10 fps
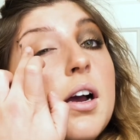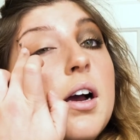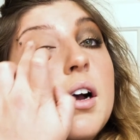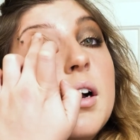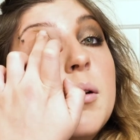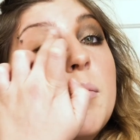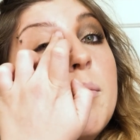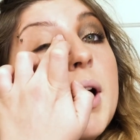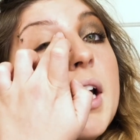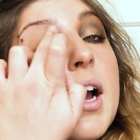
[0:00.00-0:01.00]

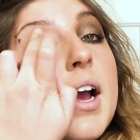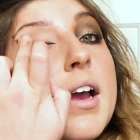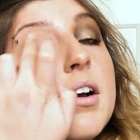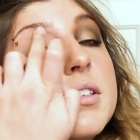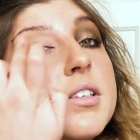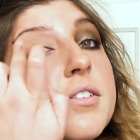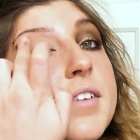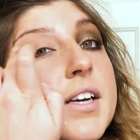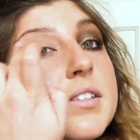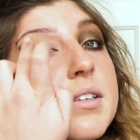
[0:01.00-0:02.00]
But I also
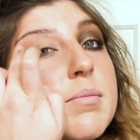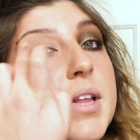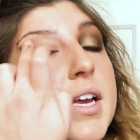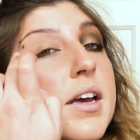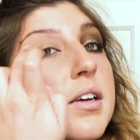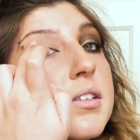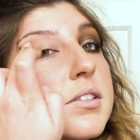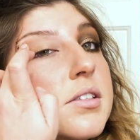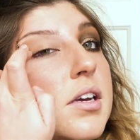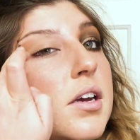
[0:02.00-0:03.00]
found something
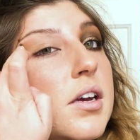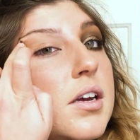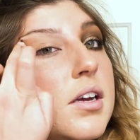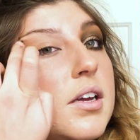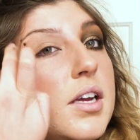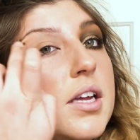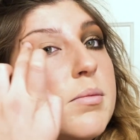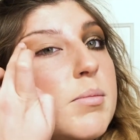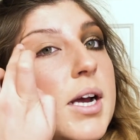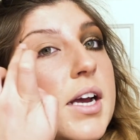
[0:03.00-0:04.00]
else
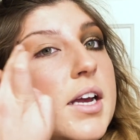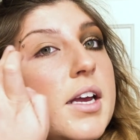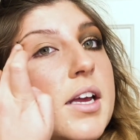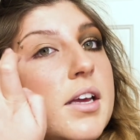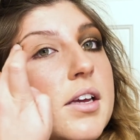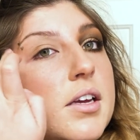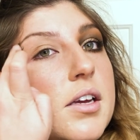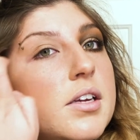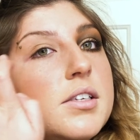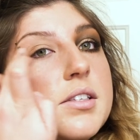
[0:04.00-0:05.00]
in my
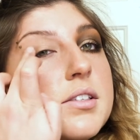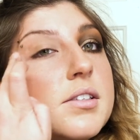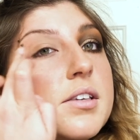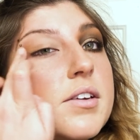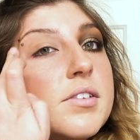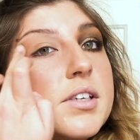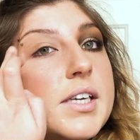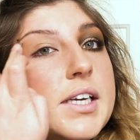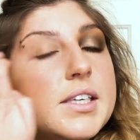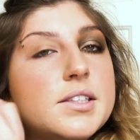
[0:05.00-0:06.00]

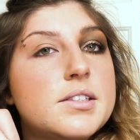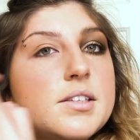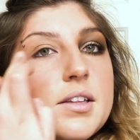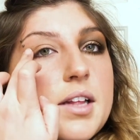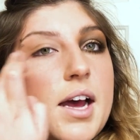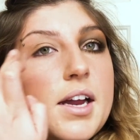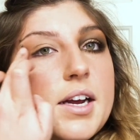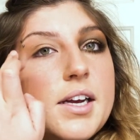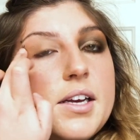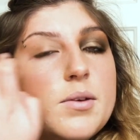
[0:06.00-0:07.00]
discoveries that
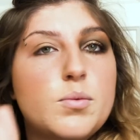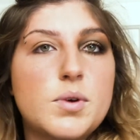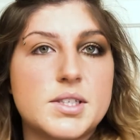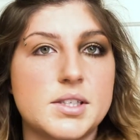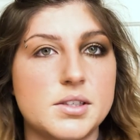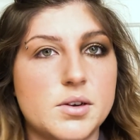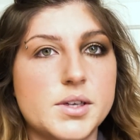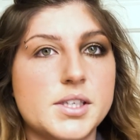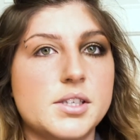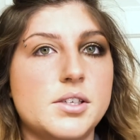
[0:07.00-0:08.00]
I wasn't
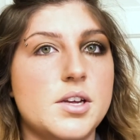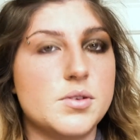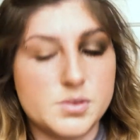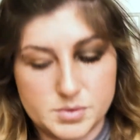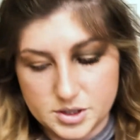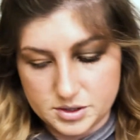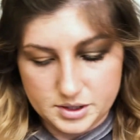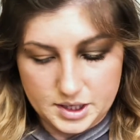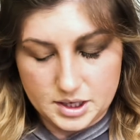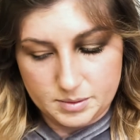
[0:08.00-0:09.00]
going to use
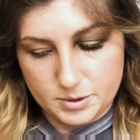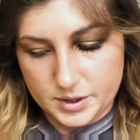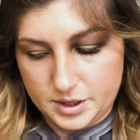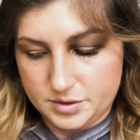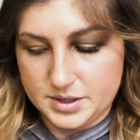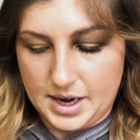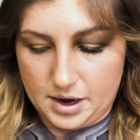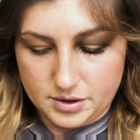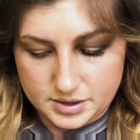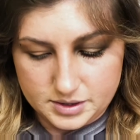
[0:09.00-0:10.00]
originally that I'm going to use
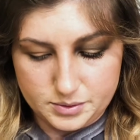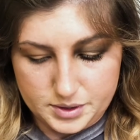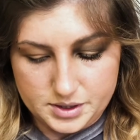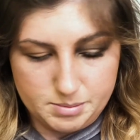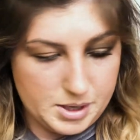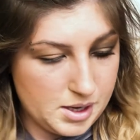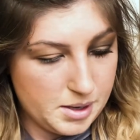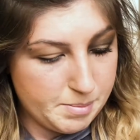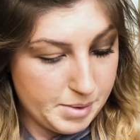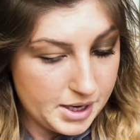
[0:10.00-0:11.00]
now that's going to
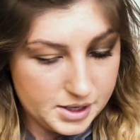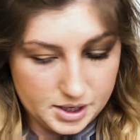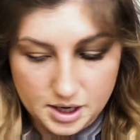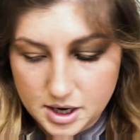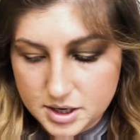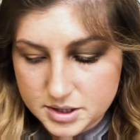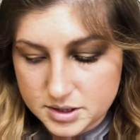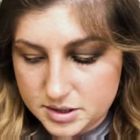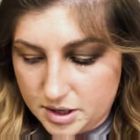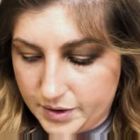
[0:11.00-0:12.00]
be better.
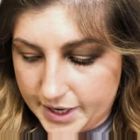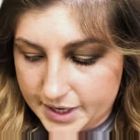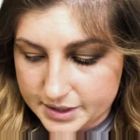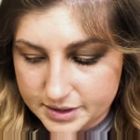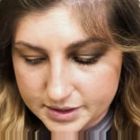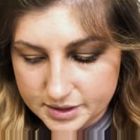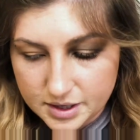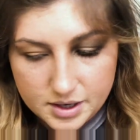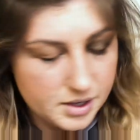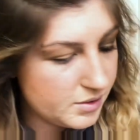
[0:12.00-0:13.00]
So I guess
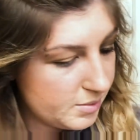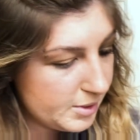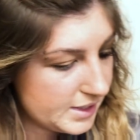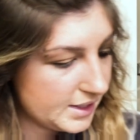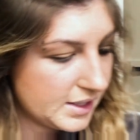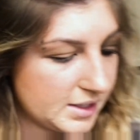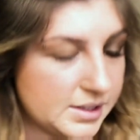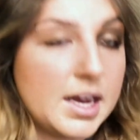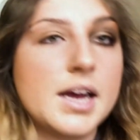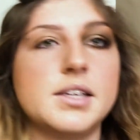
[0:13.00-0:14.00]
it was a blessing in
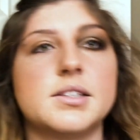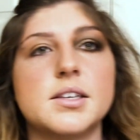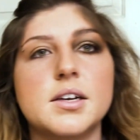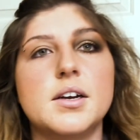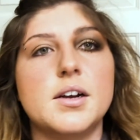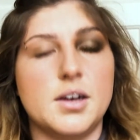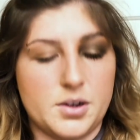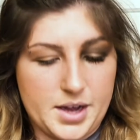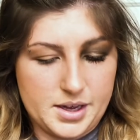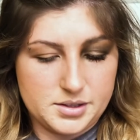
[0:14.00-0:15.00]
disguise.
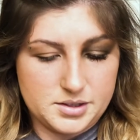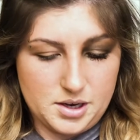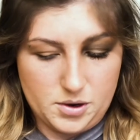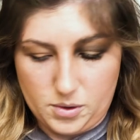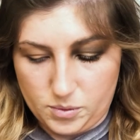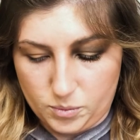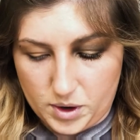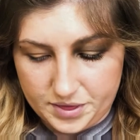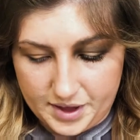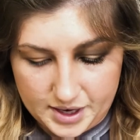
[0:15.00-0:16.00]
Okay, so
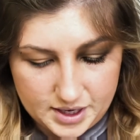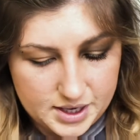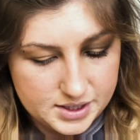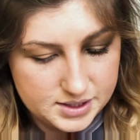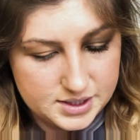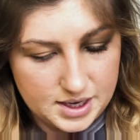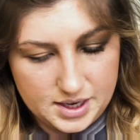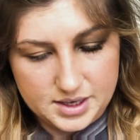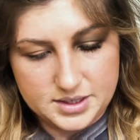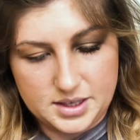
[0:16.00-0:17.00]
what that is
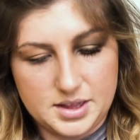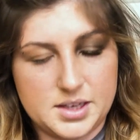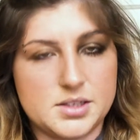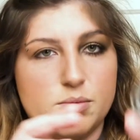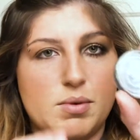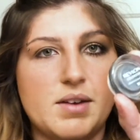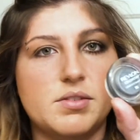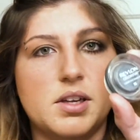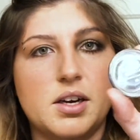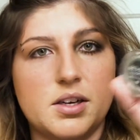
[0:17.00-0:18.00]
this
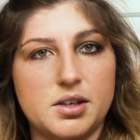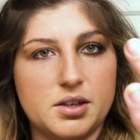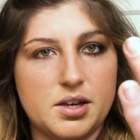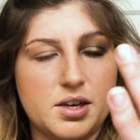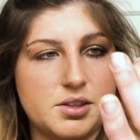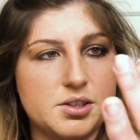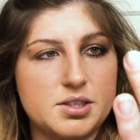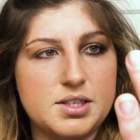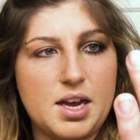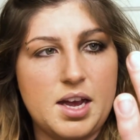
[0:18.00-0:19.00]
Revlon Color
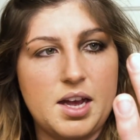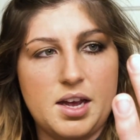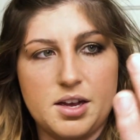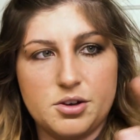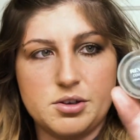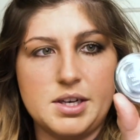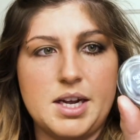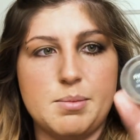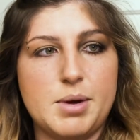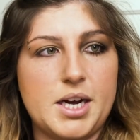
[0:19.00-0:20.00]
Stay
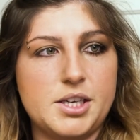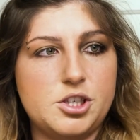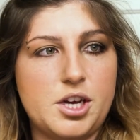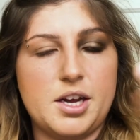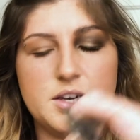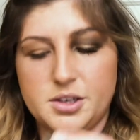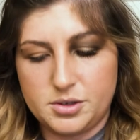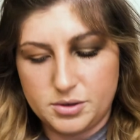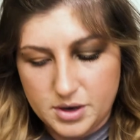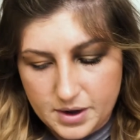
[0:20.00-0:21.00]
Cream
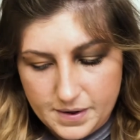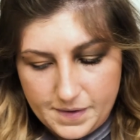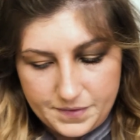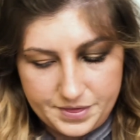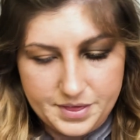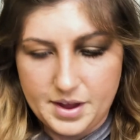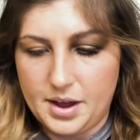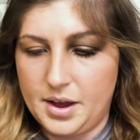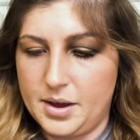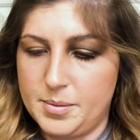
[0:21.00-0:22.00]
Eyeshadow.
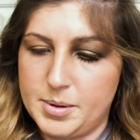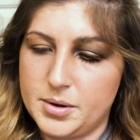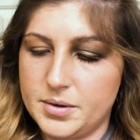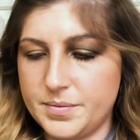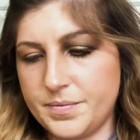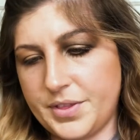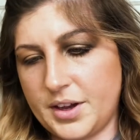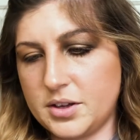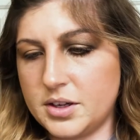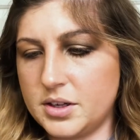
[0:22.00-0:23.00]

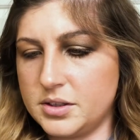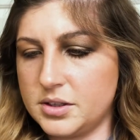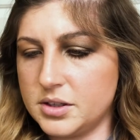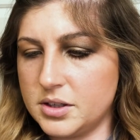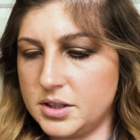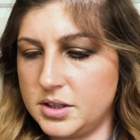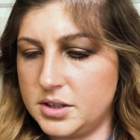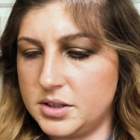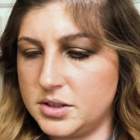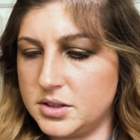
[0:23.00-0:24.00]
The color
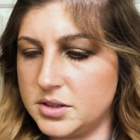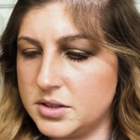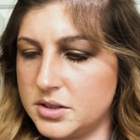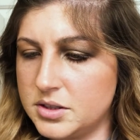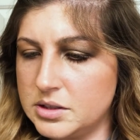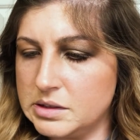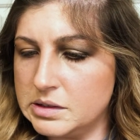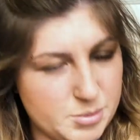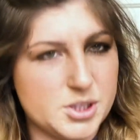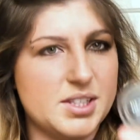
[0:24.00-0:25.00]
is
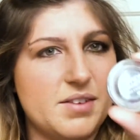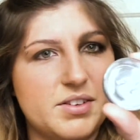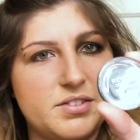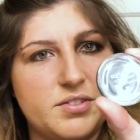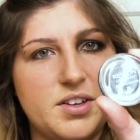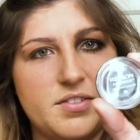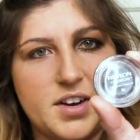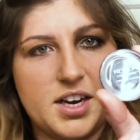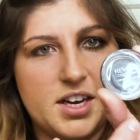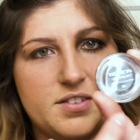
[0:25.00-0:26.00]
number
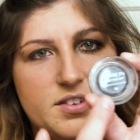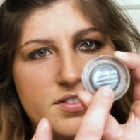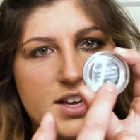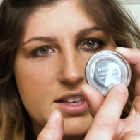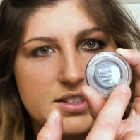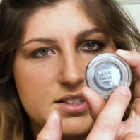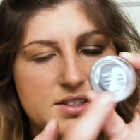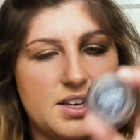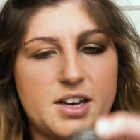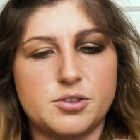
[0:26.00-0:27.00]
755, if that's
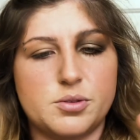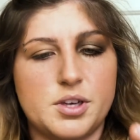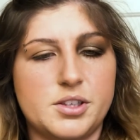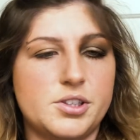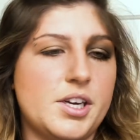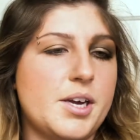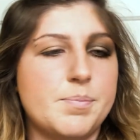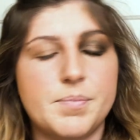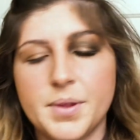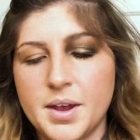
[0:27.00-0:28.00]
the actual color
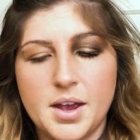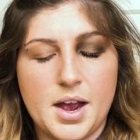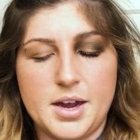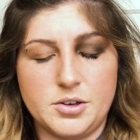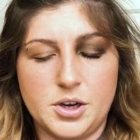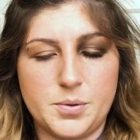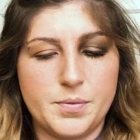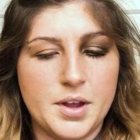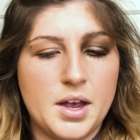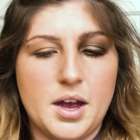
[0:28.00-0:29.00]
name. I don't know.
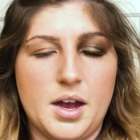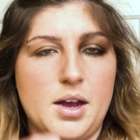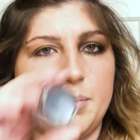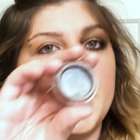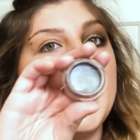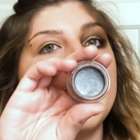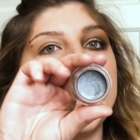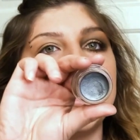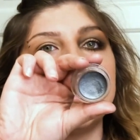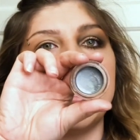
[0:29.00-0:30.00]
But
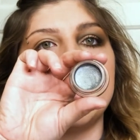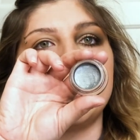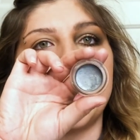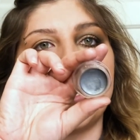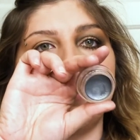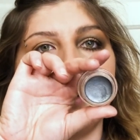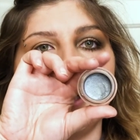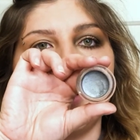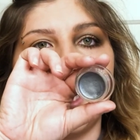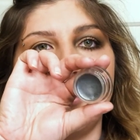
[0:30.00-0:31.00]
anyway, it's kind of like a
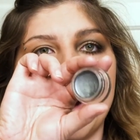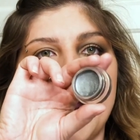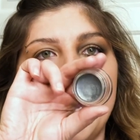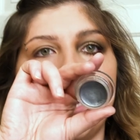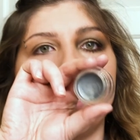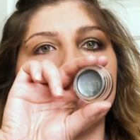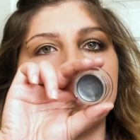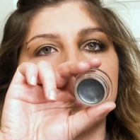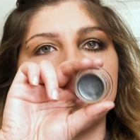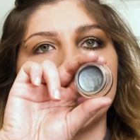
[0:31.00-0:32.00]
bluey gray,
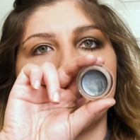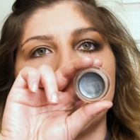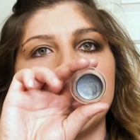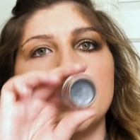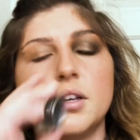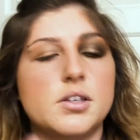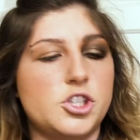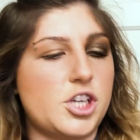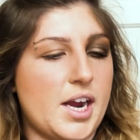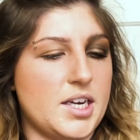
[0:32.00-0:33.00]

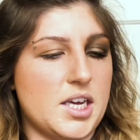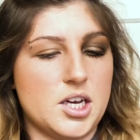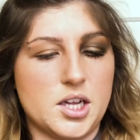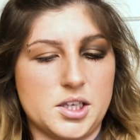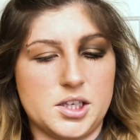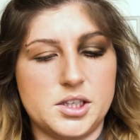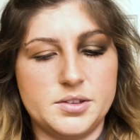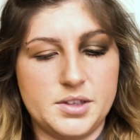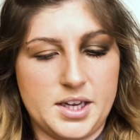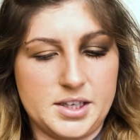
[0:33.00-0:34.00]
shiny color,
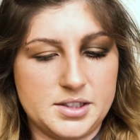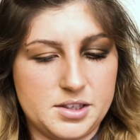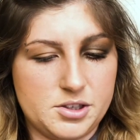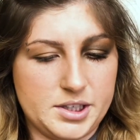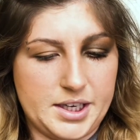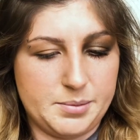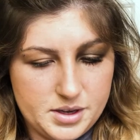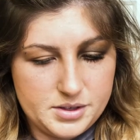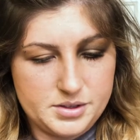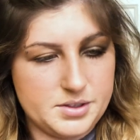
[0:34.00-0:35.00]
and it's a cream.
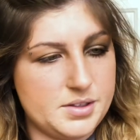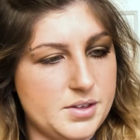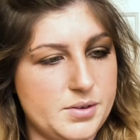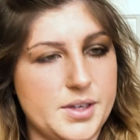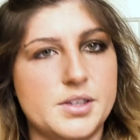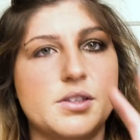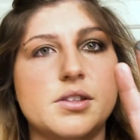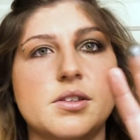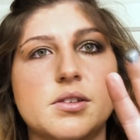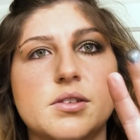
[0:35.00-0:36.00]
Just going
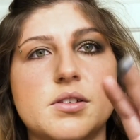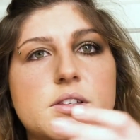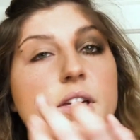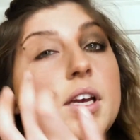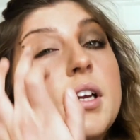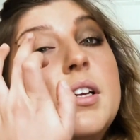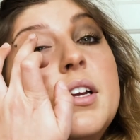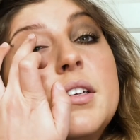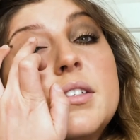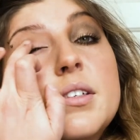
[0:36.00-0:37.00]
to get a
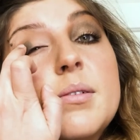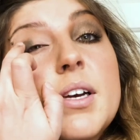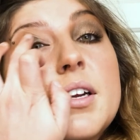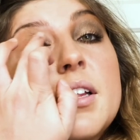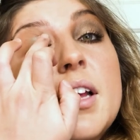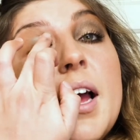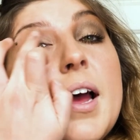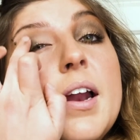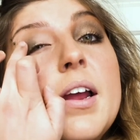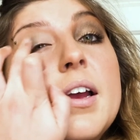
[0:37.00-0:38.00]
decent amount of
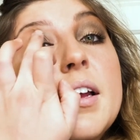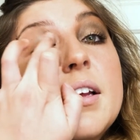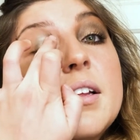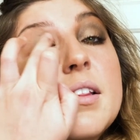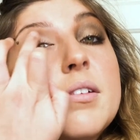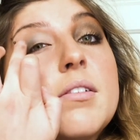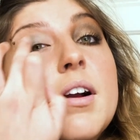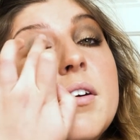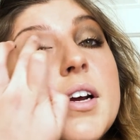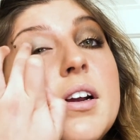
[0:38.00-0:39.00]
that and
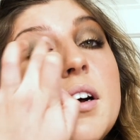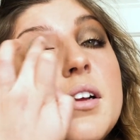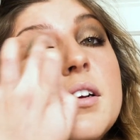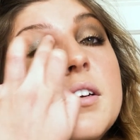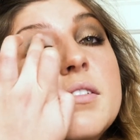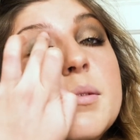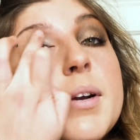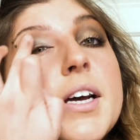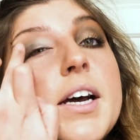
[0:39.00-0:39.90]
throw it all over my